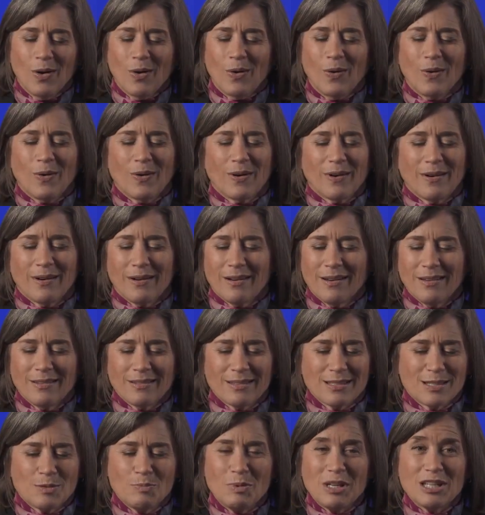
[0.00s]
or
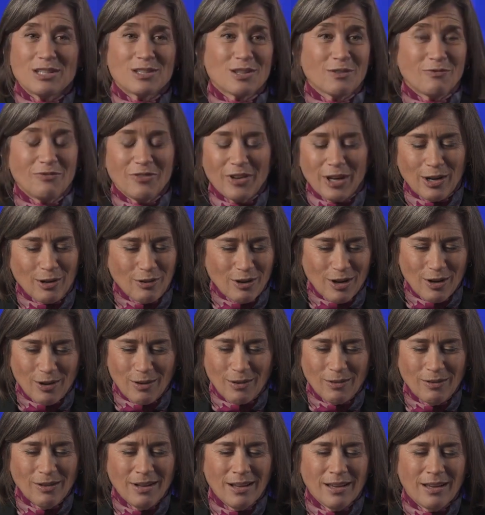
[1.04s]
speak to
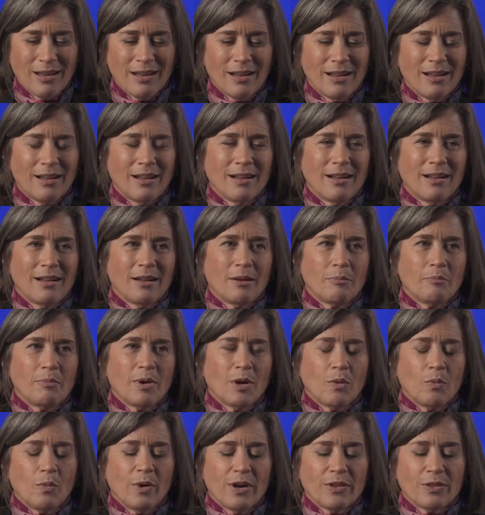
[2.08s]
Pharaoh,
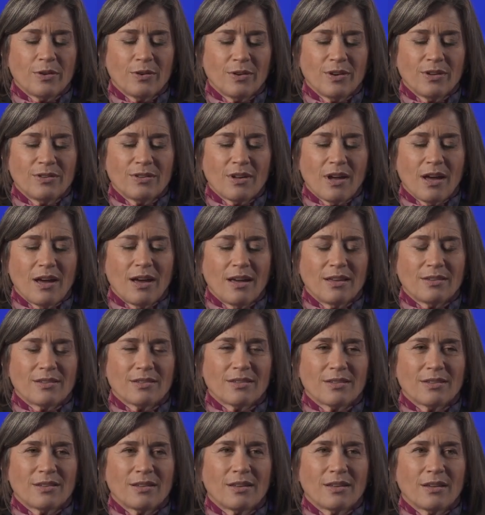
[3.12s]
but whether or
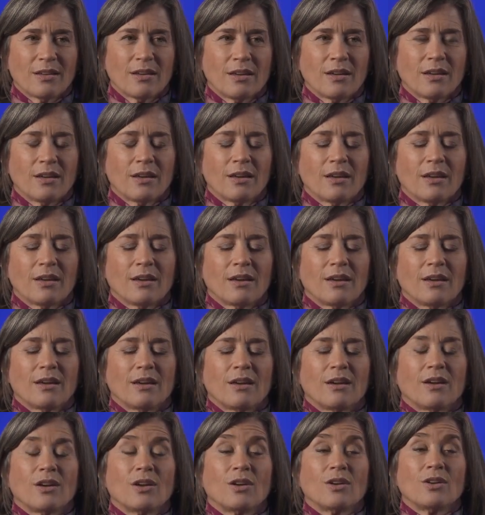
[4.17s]
not
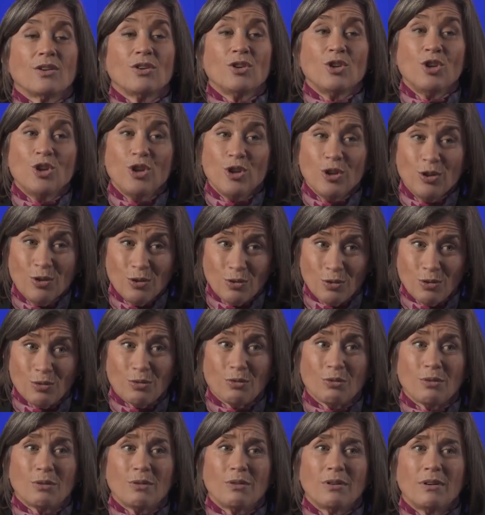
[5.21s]

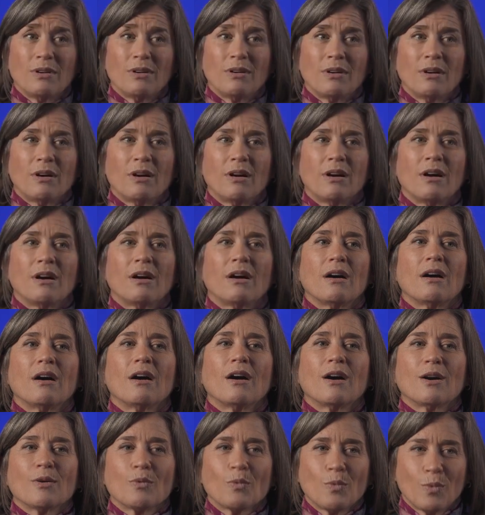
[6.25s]
you
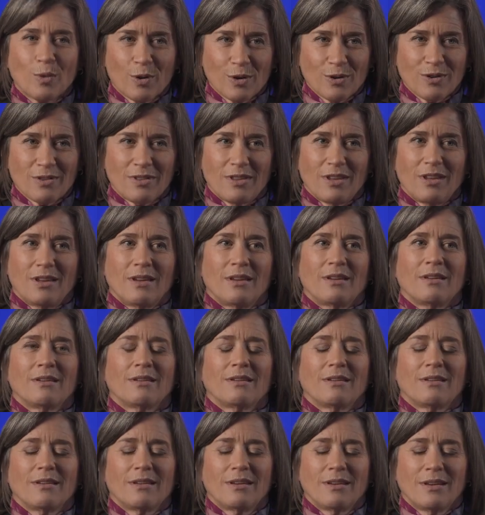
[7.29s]
are worthy
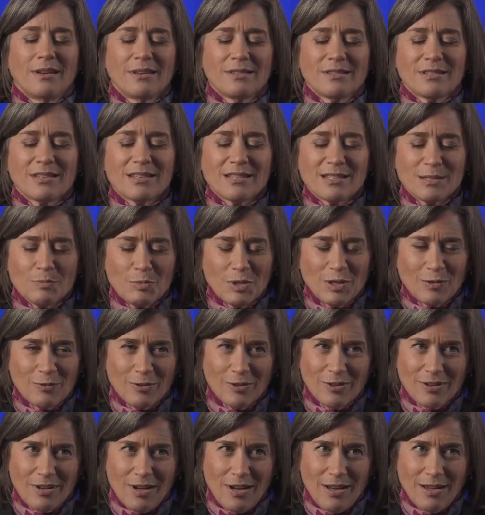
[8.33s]
to speak
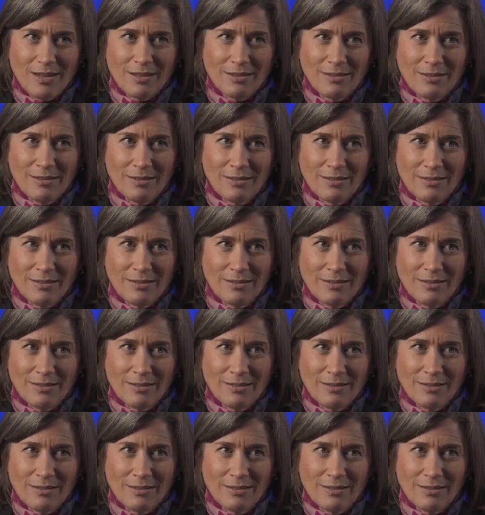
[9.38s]
for God,